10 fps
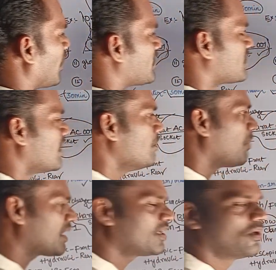paisa
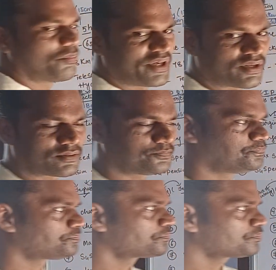per kilometer.
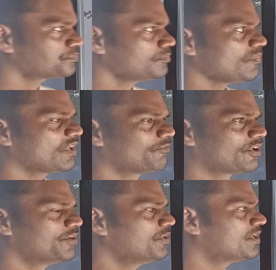For
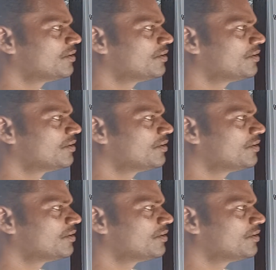every